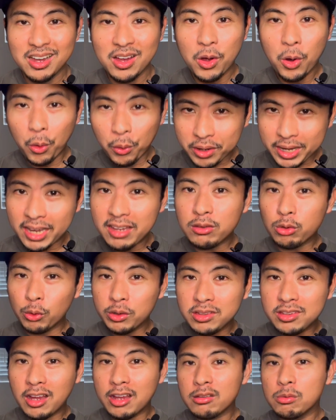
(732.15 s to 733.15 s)
Okay, so it
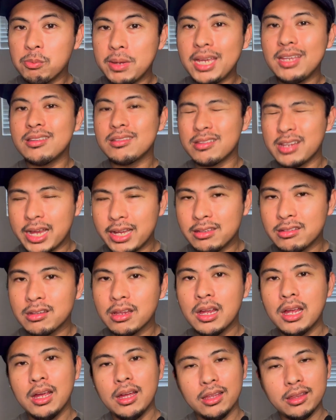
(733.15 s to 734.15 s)
does make sense
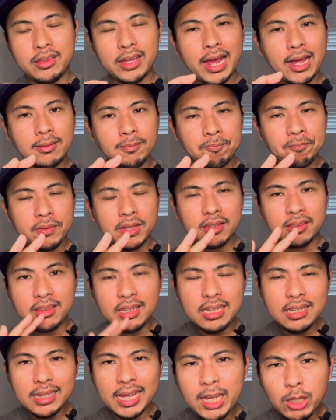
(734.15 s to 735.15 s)
that the
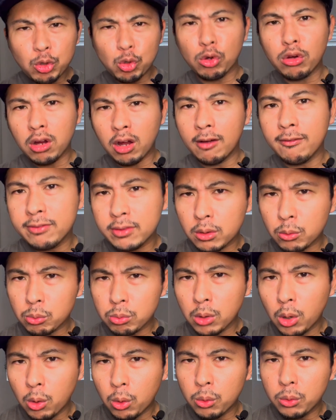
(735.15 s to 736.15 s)
nature of the
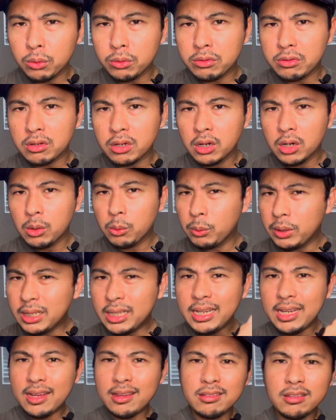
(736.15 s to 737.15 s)
rose
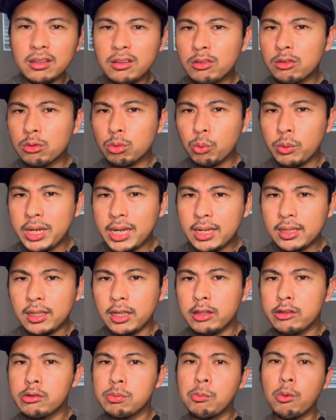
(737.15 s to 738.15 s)
really isn't sweet.
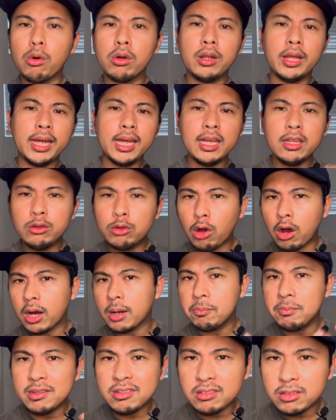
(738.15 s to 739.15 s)
It's more like a dark,
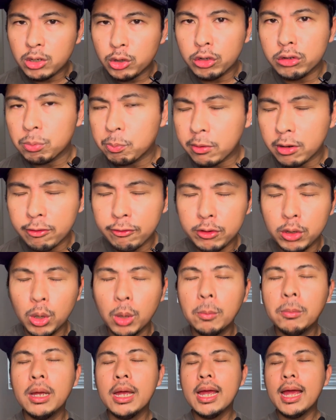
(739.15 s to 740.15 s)
mysterious
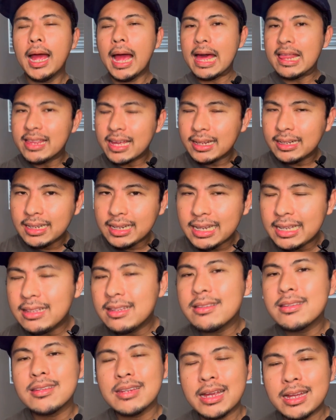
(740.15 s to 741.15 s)
perfume. And then
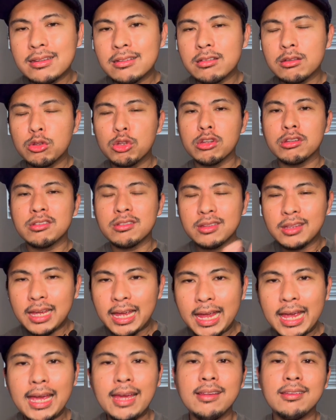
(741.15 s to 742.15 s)
incense just
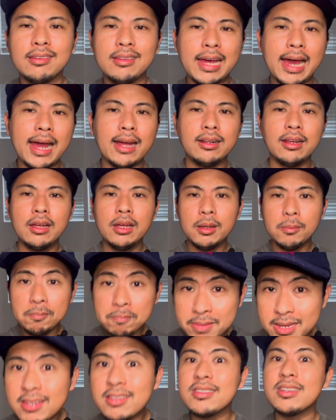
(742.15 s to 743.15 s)
takes that
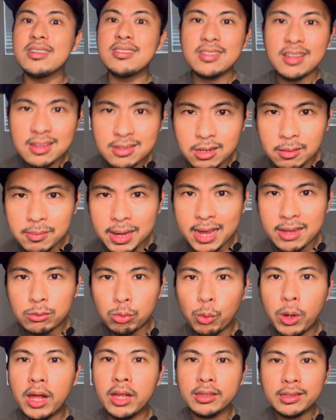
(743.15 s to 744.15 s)
mysticism as
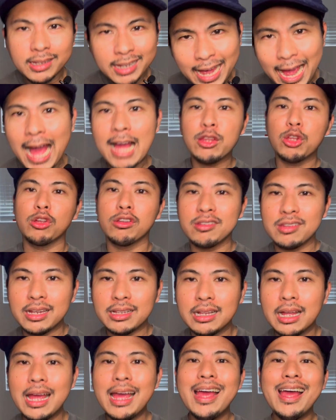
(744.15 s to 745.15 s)
well. It catches it
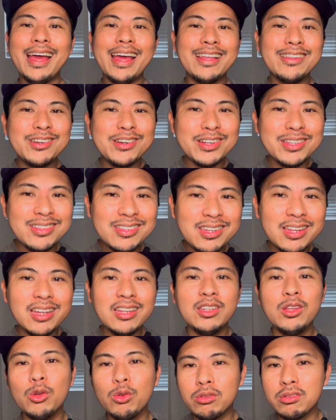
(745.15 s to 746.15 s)
and
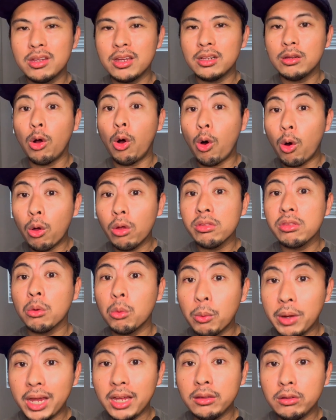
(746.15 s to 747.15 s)
continues it all the
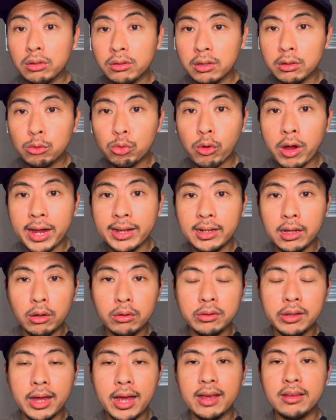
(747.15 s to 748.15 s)
way to the dry down,
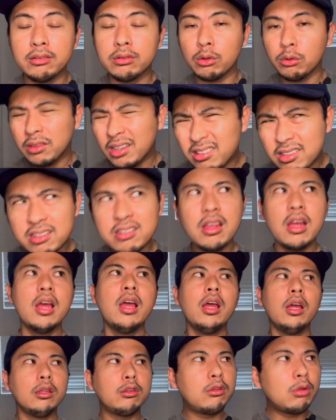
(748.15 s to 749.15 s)
guys. So this is,
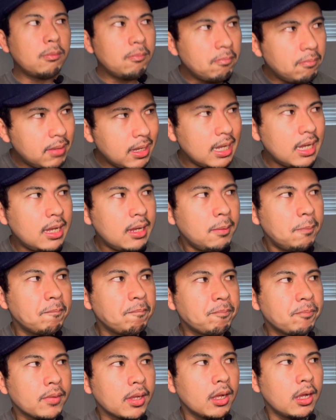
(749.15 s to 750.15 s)
to me,
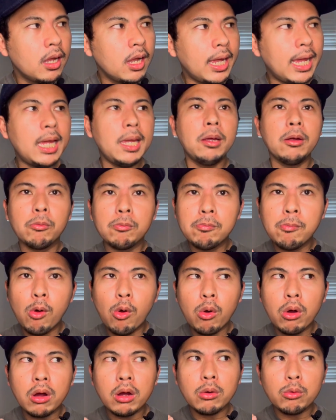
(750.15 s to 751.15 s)
a
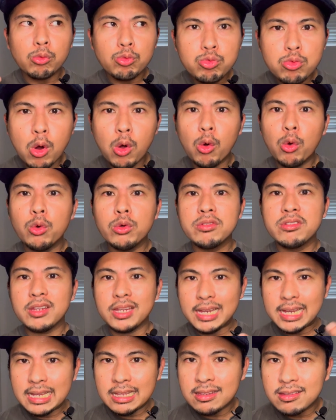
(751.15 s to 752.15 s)
more rose
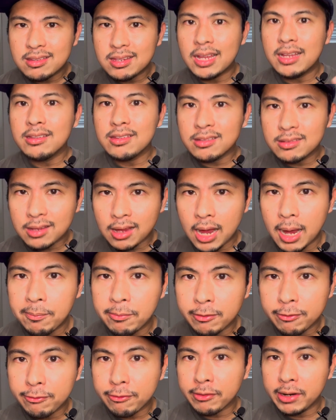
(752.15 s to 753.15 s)
incense type
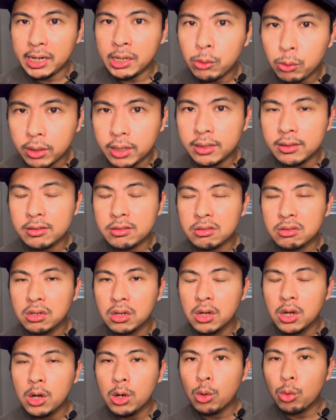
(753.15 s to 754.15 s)
of fragrance
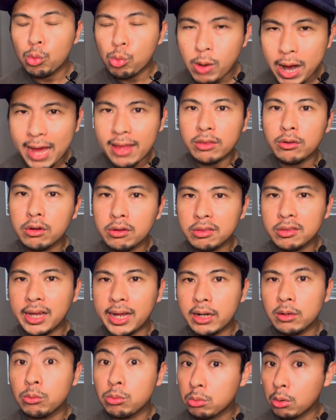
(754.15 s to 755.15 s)
rather
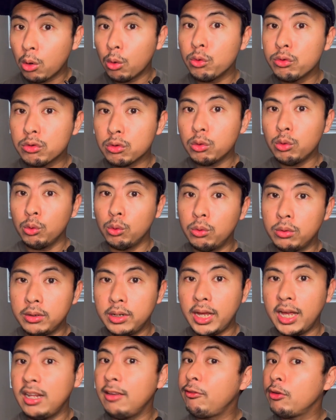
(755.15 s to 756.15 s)
than rose oud.
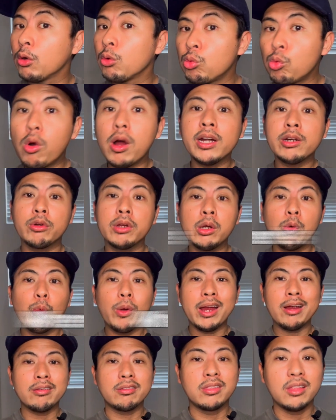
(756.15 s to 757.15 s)
And if you're wondering
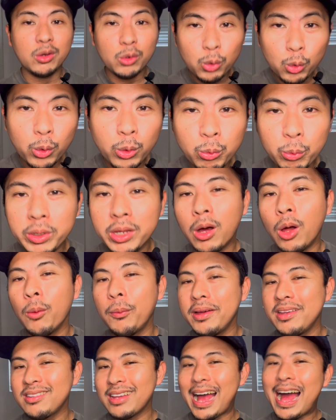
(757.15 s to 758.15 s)
where's the oud, we
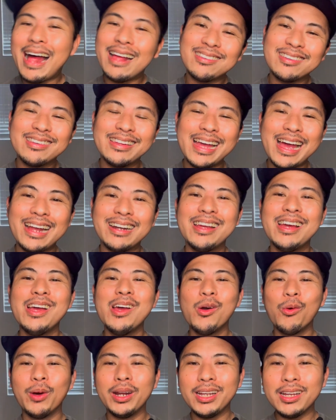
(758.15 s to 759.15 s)
always ask that
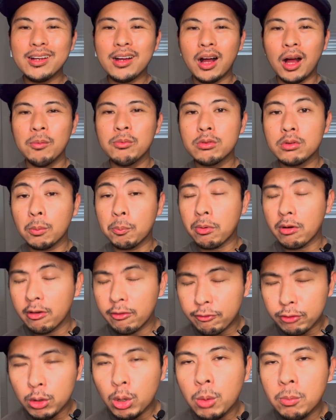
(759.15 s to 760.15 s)
when it comes to
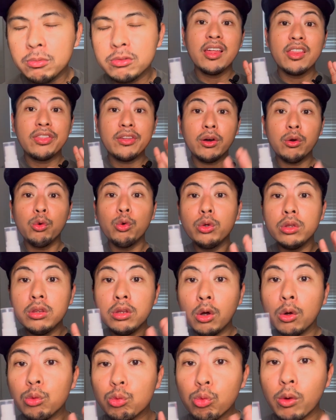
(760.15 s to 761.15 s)
perfumes. The oud
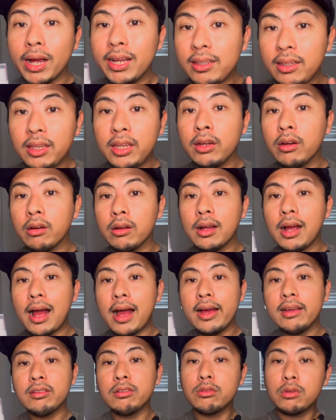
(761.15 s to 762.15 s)
note right here,
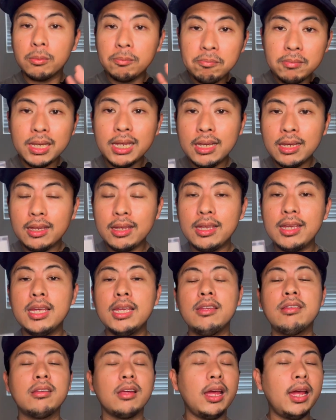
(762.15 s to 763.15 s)
guys, to me
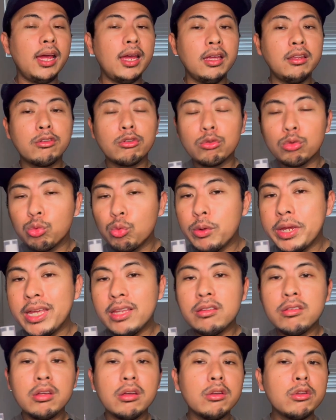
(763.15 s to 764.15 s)
is a
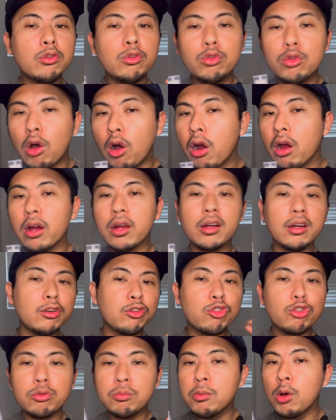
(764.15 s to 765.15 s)
sweet, dark,
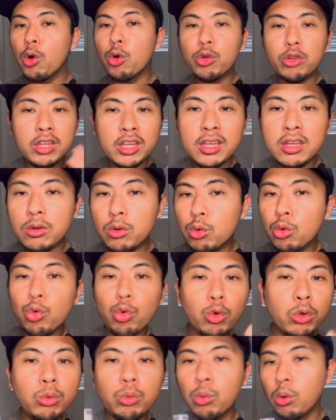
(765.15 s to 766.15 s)
smoky
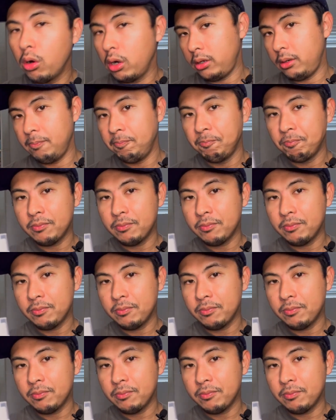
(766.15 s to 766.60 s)
oud wood.